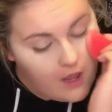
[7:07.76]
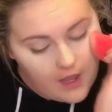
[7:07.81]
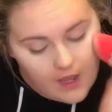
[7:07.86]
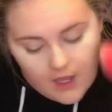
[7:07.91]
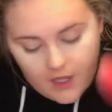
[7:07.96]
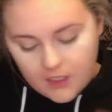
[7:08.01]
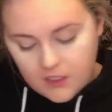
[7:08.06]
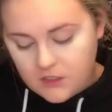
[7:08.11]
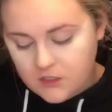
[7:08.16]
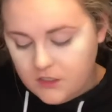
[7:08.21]

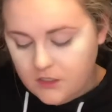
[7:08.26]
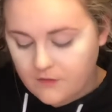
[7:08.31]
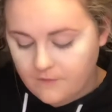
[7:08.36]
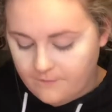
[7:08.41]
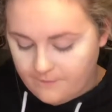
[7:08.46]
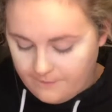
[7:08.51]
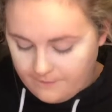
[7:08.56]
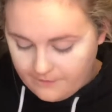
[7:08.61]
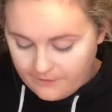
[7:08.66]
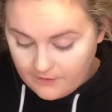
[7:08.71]
and
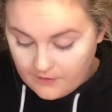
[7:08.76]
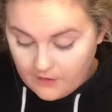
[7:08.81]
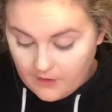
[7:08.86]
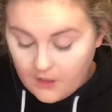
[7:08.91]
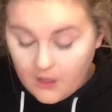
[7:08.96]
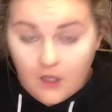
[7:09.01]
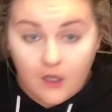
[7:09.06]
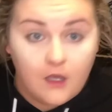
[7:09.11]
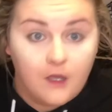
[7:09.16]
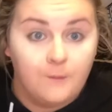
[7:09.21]

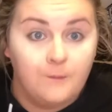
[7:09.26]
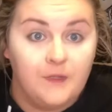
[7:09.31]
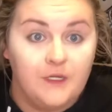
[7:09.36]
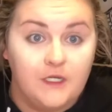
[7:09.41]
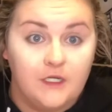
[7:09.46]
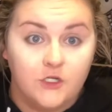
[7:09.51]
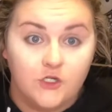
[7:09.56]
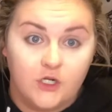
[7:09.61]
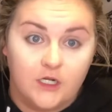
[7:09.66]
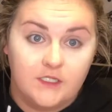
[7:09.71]

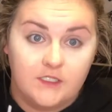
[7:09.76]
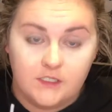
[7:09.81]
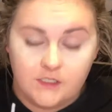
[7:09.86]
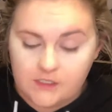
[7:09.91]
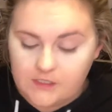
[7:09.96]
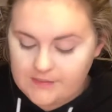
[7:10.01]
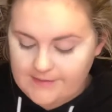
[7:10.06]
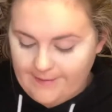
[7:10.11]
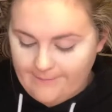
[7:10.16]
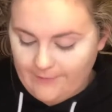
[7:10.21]
mini dress
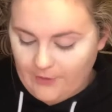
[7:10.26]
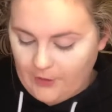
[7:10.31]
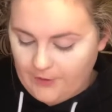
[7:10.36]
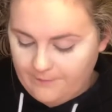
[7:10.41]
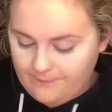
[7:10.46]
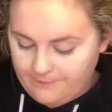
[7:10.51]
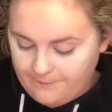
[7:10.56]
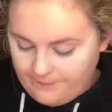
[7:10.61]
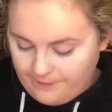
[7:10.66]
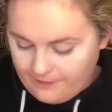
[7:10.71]
in
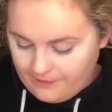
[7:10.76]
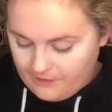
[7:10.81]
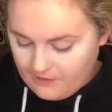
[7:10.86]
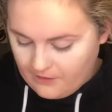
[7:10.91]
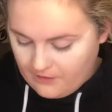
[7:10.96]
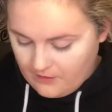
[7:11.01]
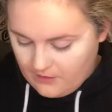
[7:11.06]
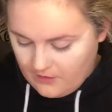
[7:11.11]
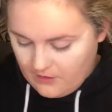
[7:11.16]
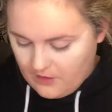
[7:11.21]
December.
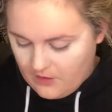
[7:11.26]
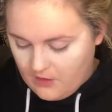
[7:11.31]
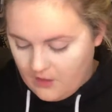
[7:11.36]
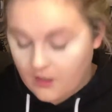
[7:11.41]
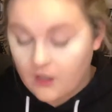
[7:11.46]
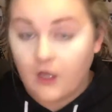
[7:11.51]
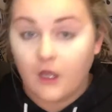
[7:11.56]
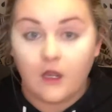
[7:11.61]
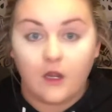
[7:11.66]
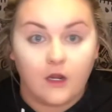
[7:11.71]

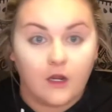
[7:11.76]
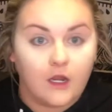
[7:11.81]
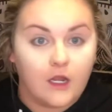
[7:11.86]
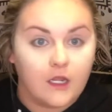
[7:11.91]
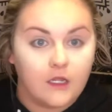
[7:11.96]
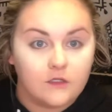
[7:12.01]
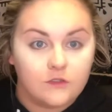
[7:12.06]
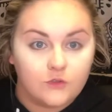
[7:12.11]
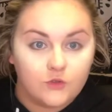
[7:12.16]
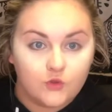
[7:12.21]

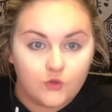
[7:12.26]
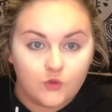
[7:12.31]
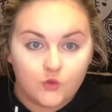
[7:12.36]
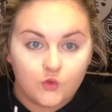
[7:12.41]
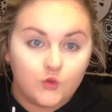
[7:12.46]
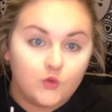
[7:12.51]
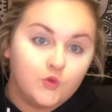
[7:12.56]
Alright.